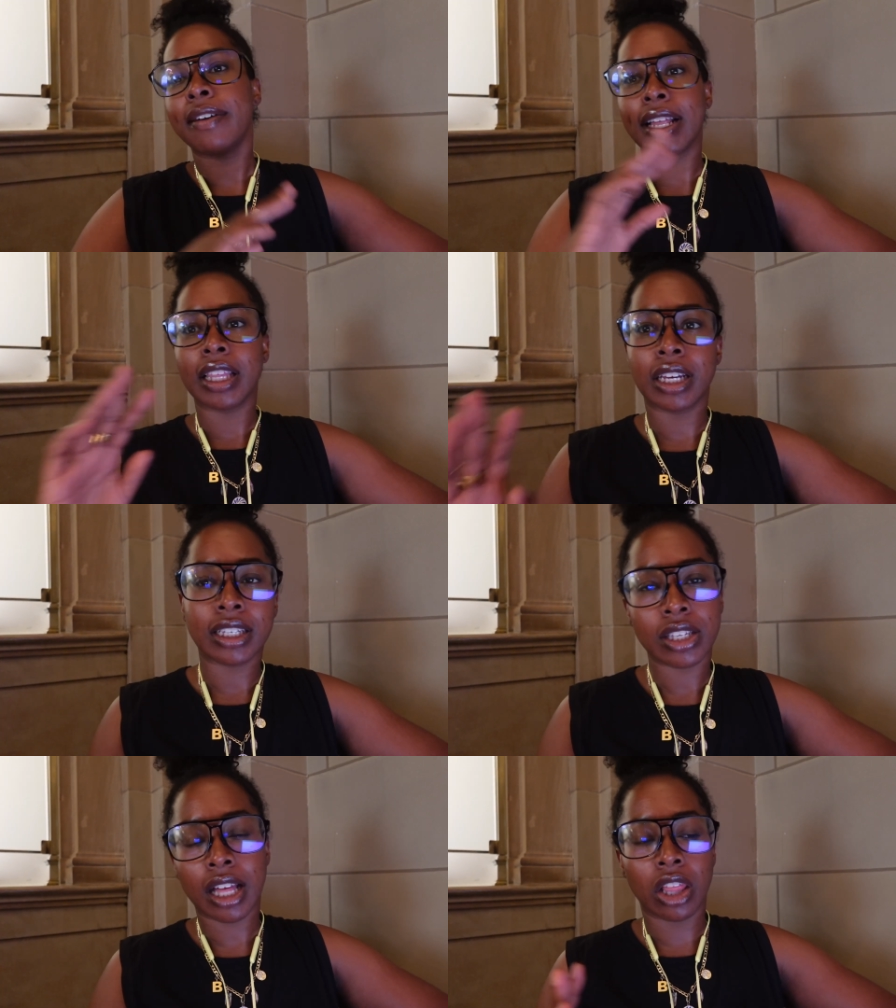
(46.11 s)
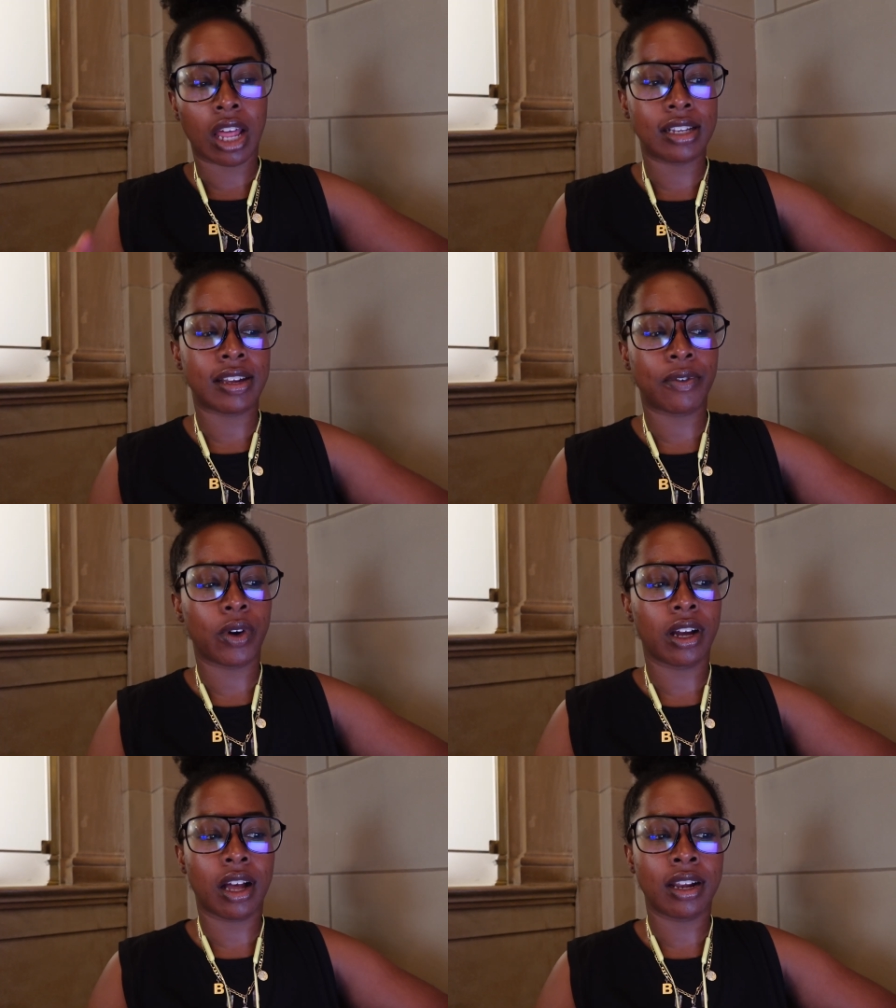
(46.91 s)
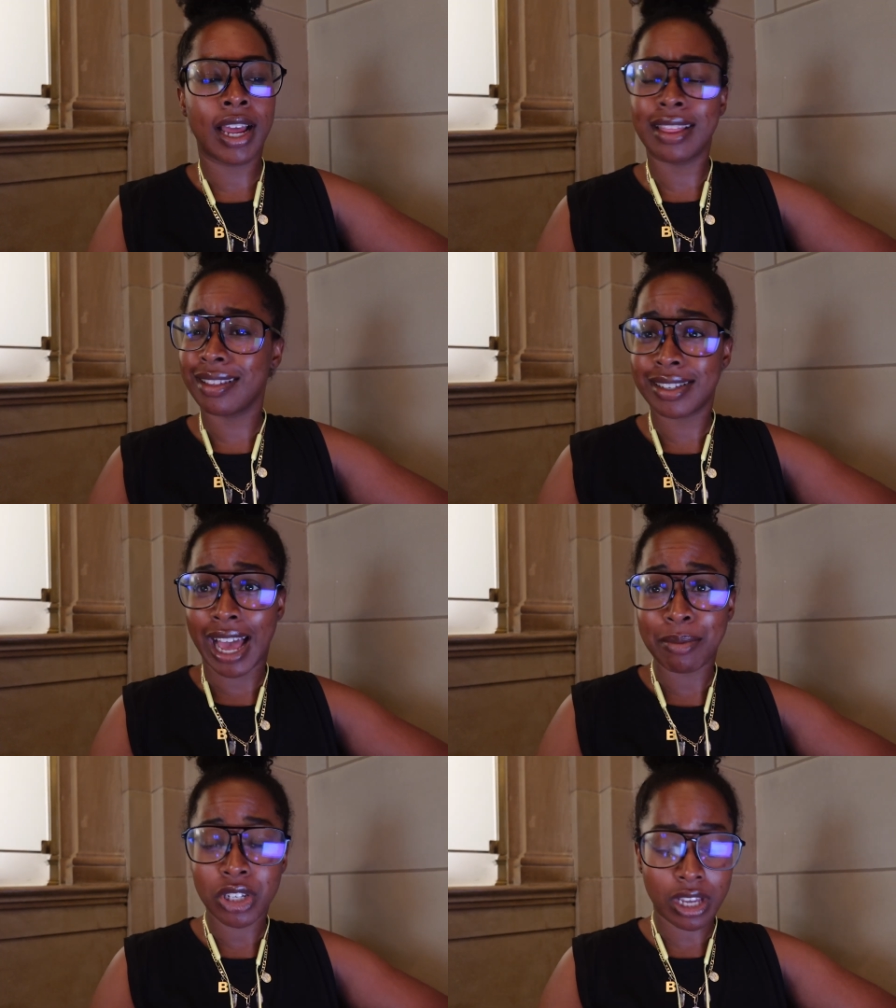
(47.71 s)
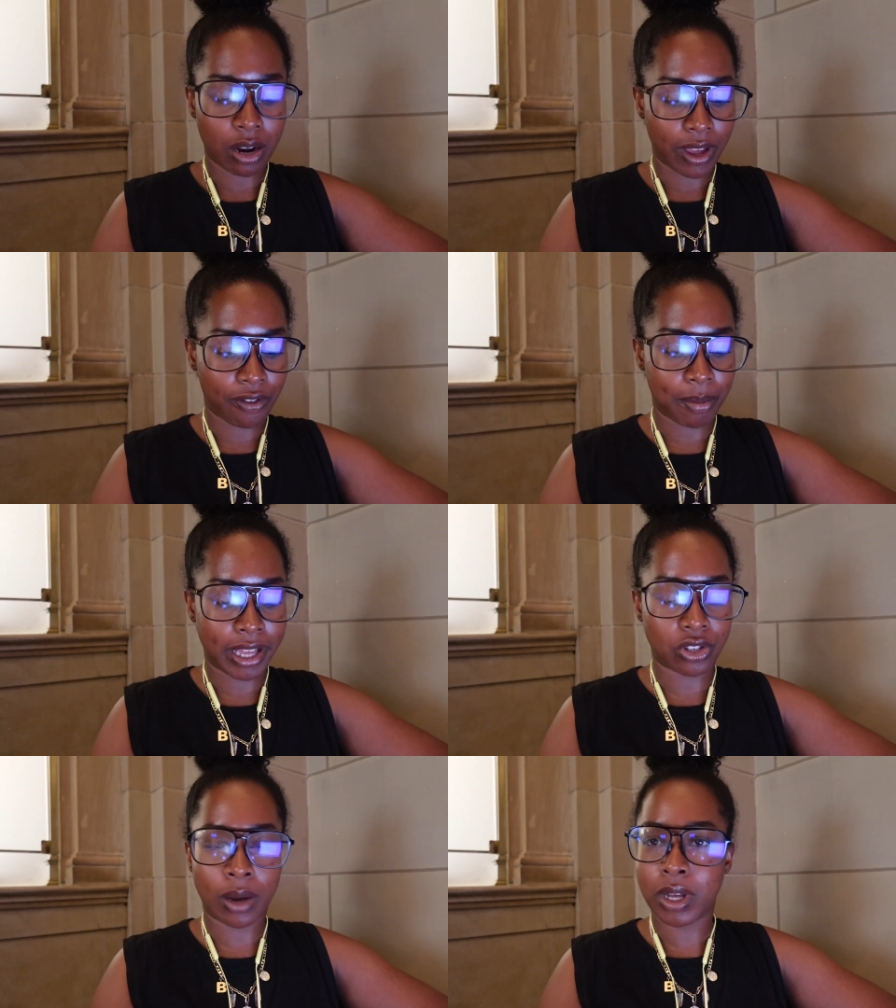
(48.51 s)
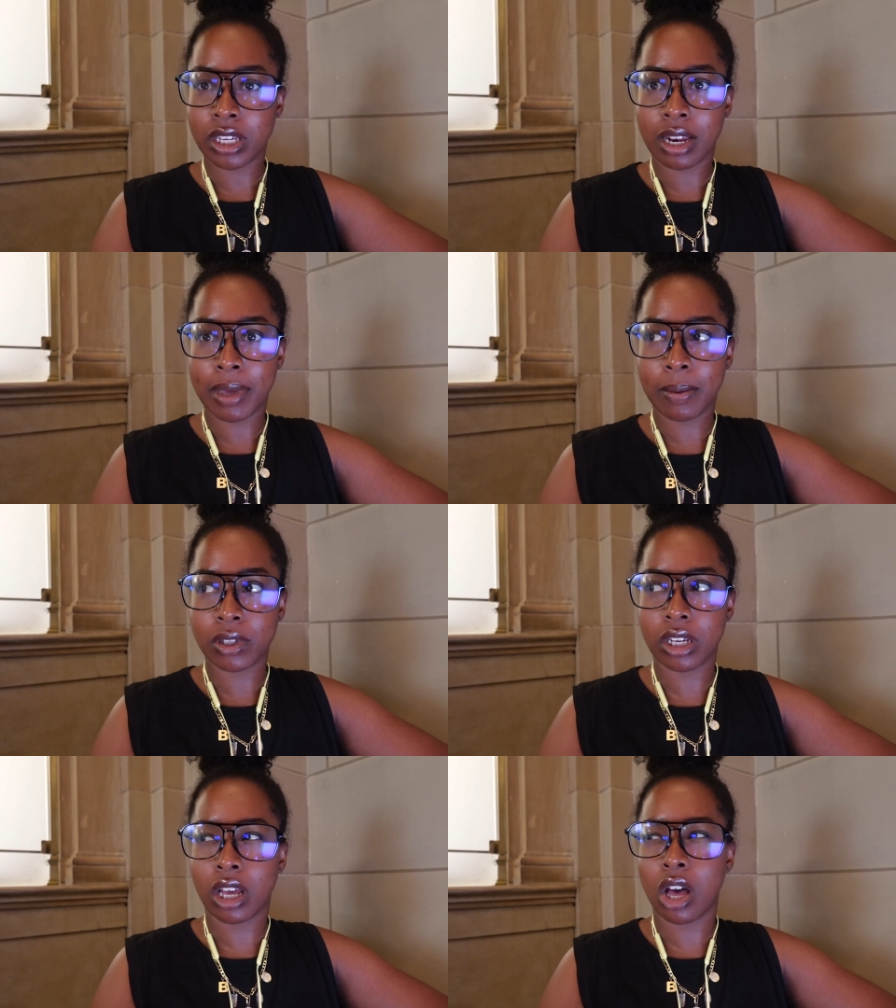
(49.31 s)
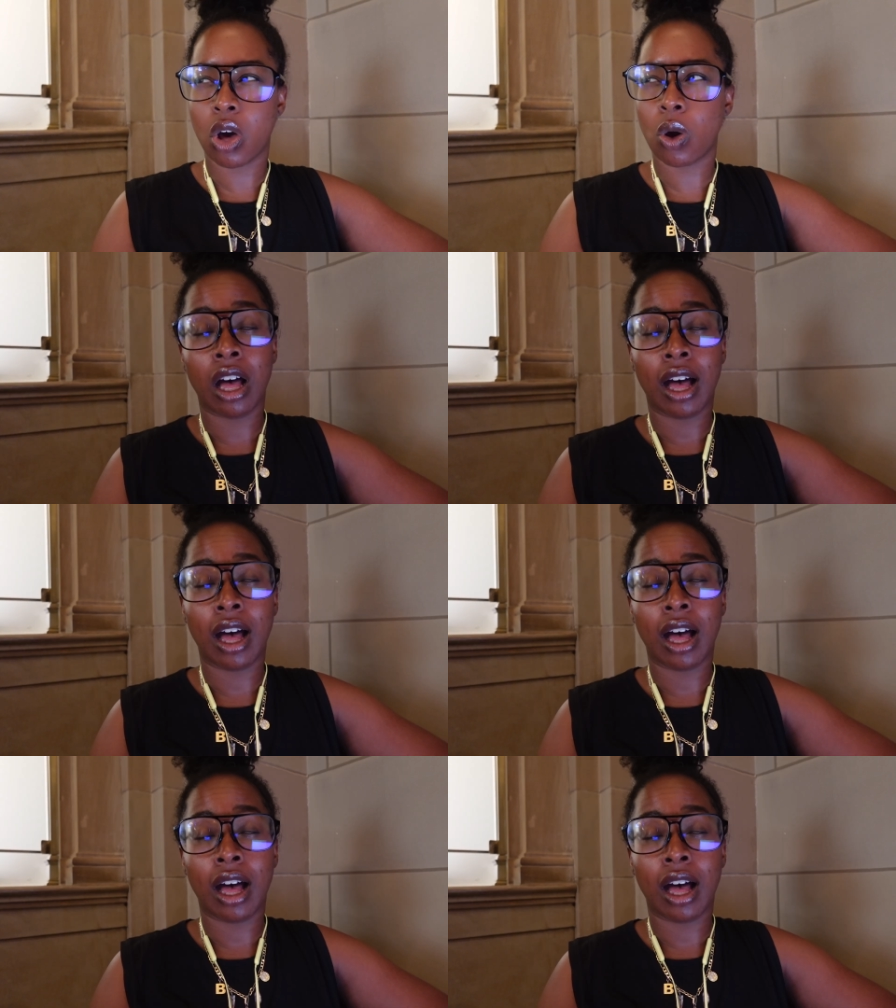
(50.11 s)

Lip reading: I had a lot of stuff going on and time just got away from me. So I wasn't gonna be able to go.